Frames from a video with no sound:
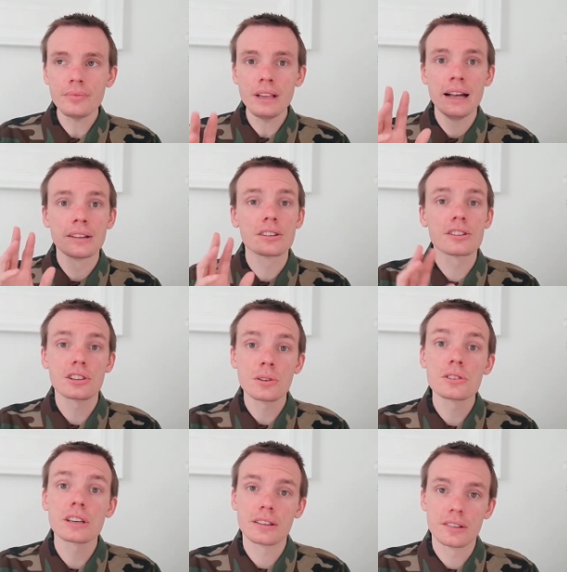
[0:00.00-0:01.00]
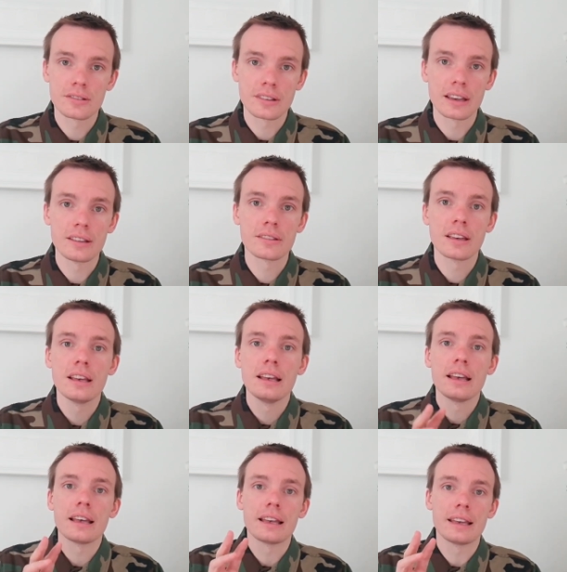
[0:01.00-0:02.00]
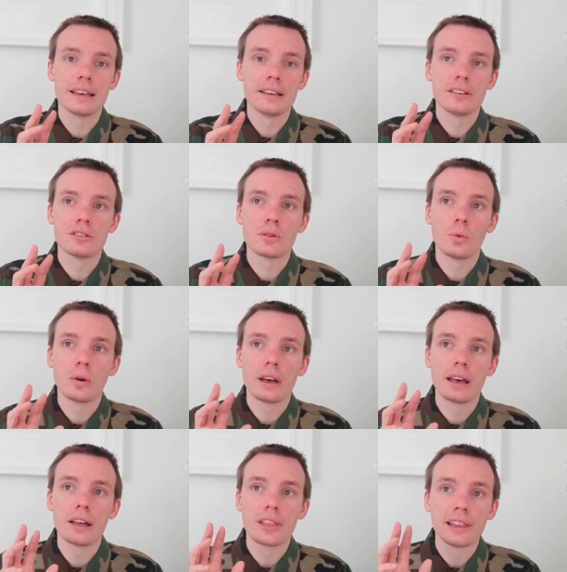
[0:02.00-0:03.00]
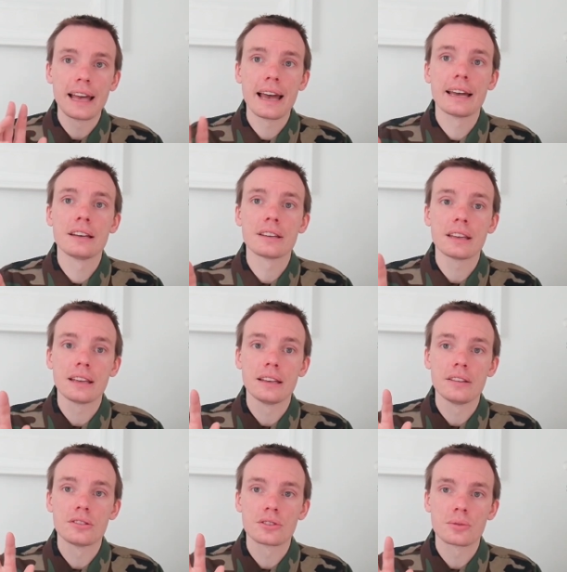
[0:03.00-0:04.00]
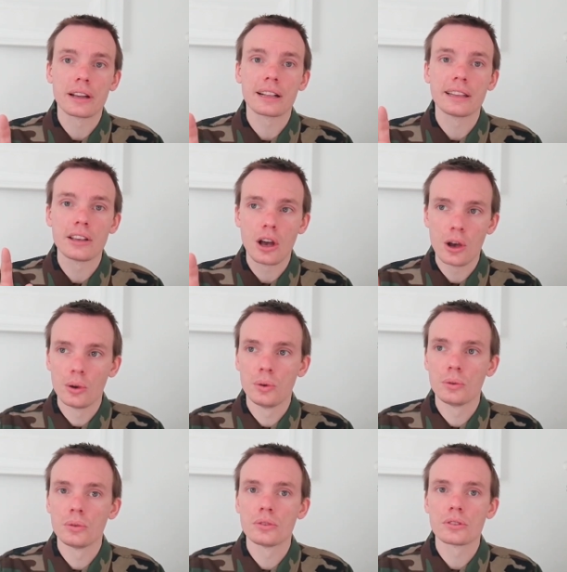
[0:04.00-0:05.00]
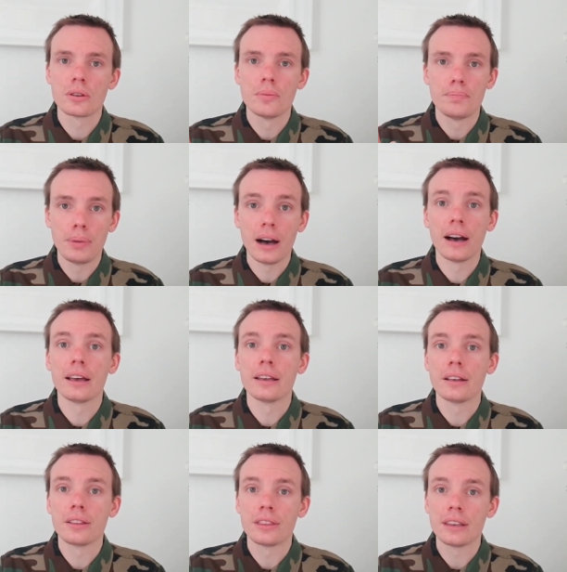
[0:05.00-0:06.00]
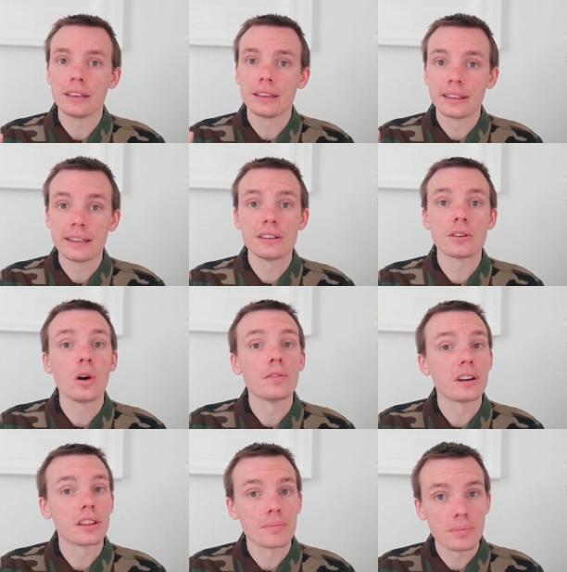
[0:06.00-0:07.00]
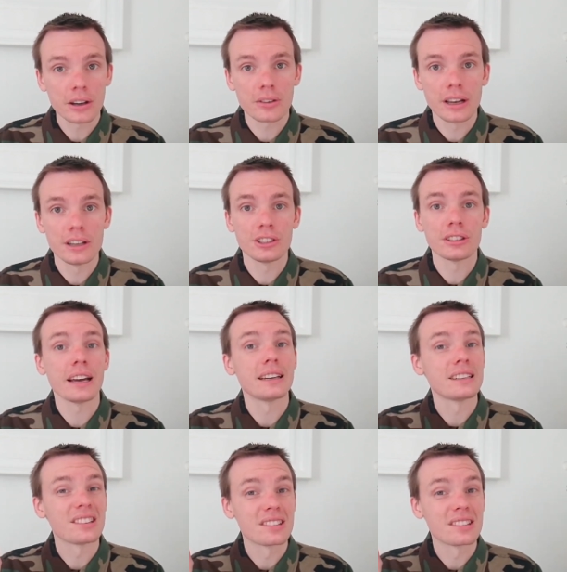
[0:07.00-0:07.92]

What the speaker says: And an associated state is where the land is directly owned by the leader of another micronation and it is